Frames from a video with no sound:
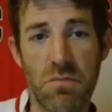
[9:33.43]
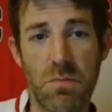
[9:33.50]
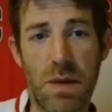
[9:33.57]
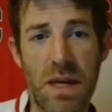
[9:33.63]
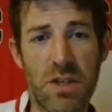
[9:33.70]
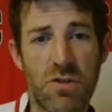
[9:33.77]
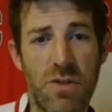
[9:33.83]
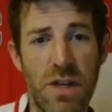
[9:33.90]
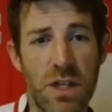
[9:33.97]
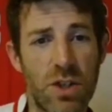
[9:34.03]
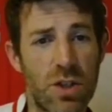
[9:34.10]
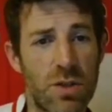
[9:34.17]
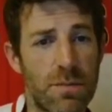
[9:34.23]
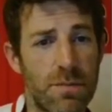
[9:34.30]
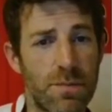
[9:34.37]

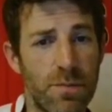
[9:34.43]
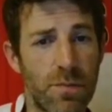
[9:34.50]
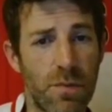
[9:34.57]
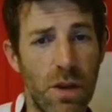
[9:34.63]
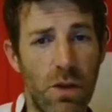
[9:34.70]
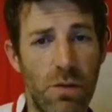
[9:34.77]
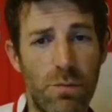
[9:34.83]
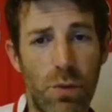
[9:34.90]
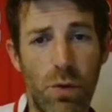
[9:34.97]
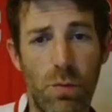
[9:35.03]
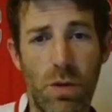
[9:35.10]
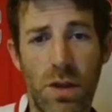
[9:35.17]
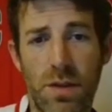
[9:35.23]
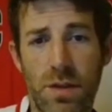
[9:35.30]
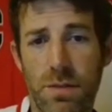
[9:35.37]
Petrovic of
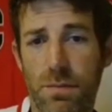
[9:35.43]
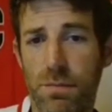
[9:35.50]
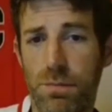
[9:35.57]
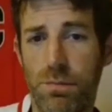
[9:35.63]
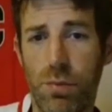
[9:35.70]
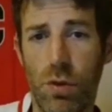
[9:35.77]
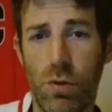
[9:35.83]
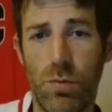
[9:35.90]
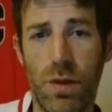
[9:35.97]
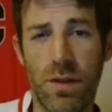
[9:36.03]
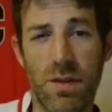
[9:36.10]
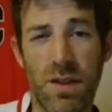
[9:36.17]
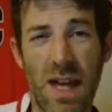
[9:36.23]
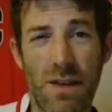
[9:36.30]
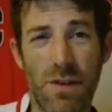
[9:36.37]
Bournemouth.
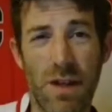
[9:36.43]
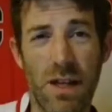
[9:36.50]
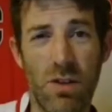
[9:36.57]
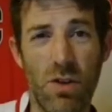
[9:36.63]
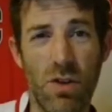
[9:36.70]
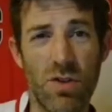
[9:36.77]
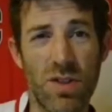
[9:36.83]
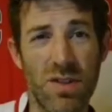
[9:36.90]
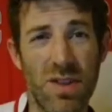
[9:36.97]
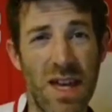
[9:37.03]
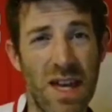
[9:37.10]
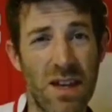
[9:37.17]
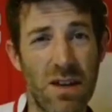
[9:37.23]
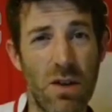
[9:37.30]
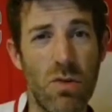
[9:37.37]
Bournemouth having lost
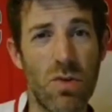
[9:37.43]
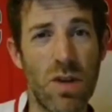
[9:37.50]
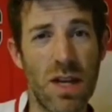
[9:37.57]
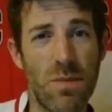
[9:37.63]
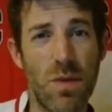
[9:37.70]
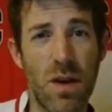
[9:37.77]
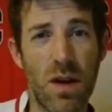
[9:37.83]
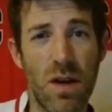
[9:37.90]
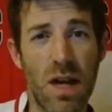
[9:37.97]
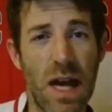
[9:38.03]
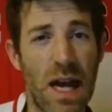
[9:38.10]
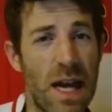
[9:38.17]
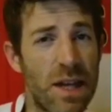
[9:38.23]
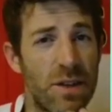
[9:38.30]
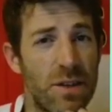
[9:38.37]
their goalkeeper
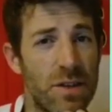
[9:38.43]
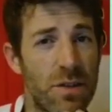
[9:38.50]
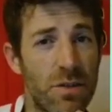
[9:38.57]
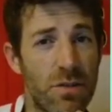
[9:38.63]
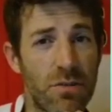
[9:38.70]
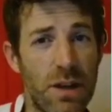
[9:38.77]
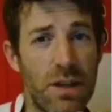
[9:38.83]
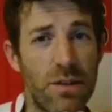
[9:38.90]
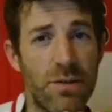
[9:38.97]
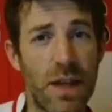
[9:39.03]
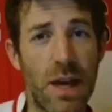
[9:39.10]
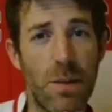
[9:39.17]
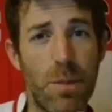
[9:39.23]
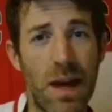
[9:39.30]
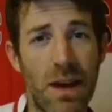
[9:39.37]
and 3 of
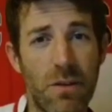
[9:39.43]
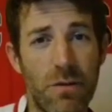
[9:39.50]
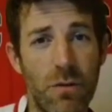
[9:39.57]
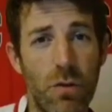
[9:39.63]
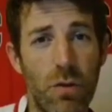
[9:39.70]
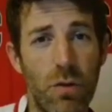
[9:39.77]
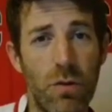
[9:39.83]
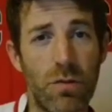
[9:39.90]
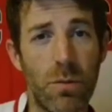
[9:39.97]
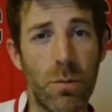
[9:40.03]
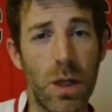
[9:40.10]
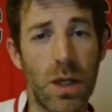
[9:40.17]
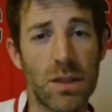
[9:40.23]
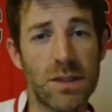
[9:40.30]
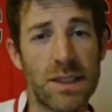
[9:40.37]
their back 4 from
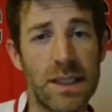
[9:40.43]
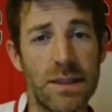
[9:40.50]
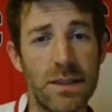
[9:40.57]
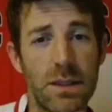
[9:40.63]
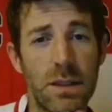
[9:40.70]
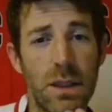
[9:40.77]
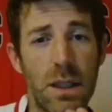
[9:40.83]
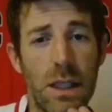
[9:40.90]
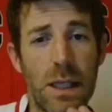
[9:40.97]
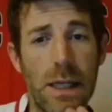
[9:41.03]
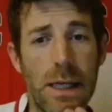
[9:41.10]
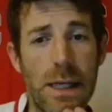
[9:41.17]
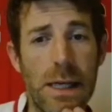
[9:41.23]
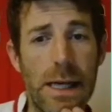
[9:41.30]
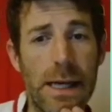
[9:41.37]
last season.
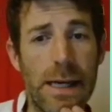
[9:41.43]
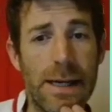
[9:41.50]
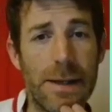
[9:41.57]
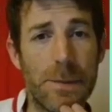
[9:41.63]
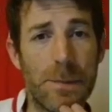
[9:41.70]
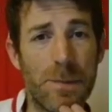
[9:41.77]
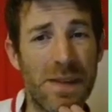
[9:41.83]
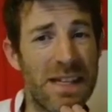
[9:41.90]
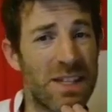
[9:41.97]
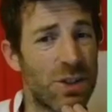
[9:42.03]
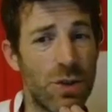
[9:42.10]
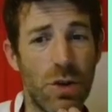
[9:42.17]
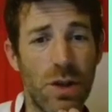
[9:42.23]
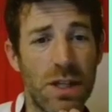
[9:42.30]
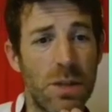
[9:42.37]

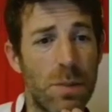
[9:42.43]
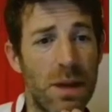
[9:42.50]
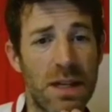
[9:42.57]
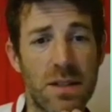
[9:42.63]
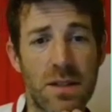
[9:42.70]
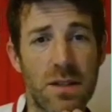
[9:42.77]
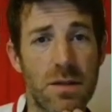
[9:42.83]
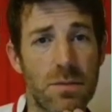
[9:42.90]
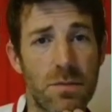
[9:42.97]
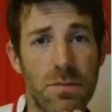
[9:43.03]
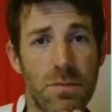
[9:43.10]
It's not in the best